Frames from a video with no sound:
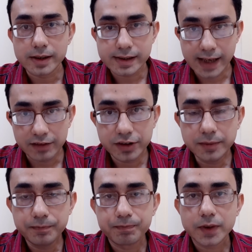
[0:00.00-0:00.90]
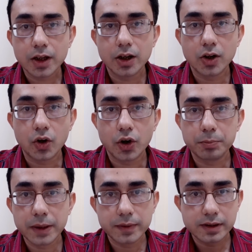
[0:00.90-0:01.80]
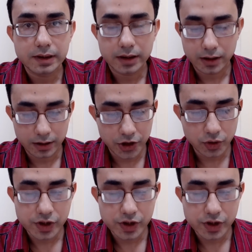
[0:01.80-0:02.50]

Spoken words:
savvy, or maybe he